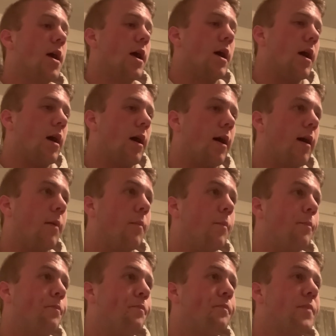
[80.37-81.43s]

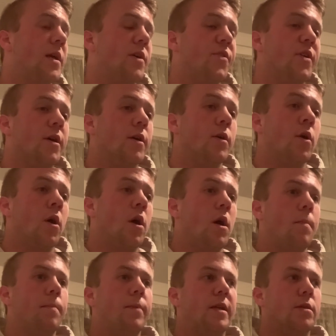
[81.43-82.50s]
So I've
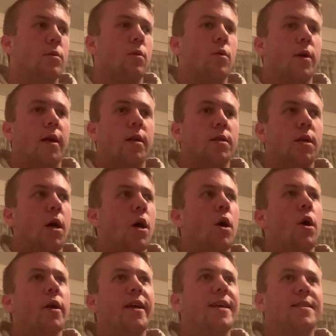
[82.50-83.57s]
been talking to her
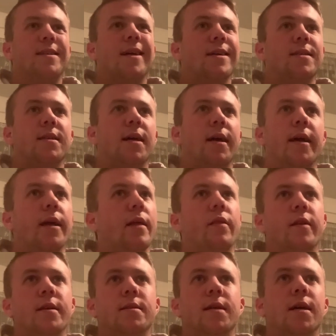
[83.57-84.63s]
yesterday, today,
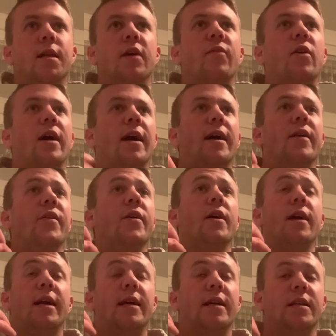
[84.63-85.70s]
this, that, and the other, and
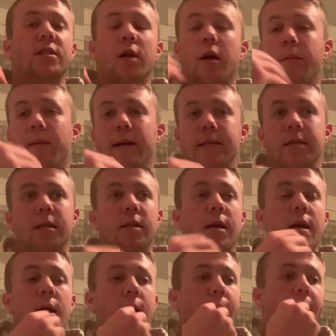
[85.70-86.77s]
it's going amazing.
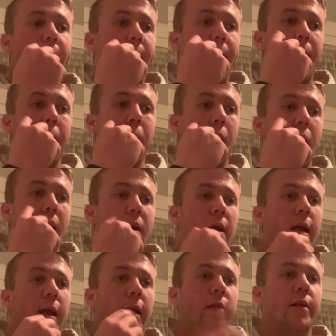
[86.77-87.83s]
Gonna
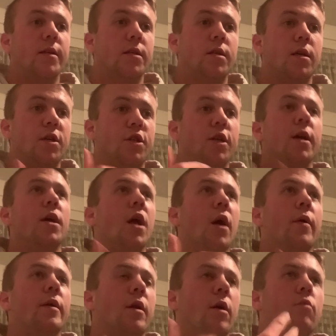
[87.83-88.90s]
get this shit
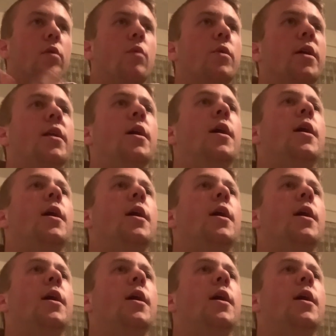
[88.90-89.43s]
going, like, rolling.